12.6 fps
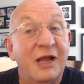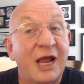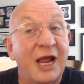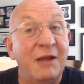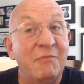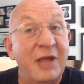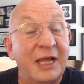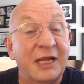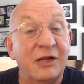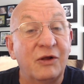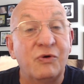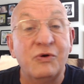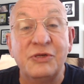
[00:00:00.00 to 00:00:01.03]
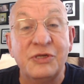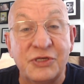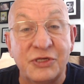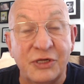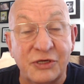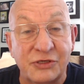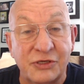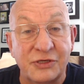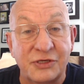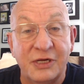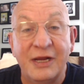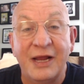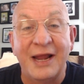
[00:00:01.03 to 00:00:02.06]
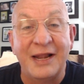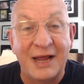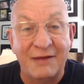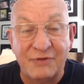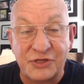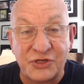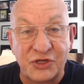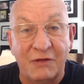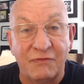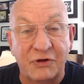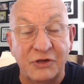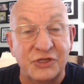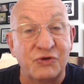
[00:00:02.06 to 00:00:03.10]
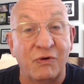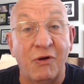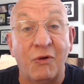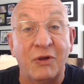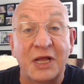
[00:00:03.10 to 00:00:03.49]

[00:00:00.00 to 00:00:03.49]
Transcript: and making good decisions and having self-control?